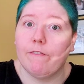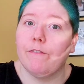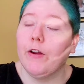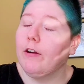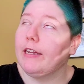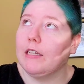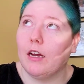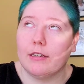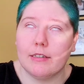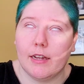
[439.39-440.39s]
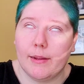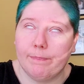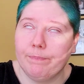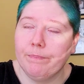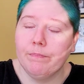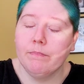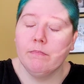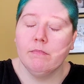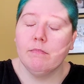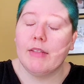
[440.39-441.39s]
very long time,
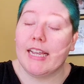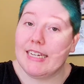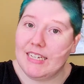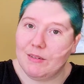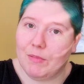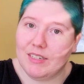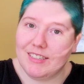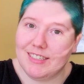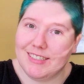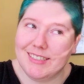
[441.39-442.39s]
18 months.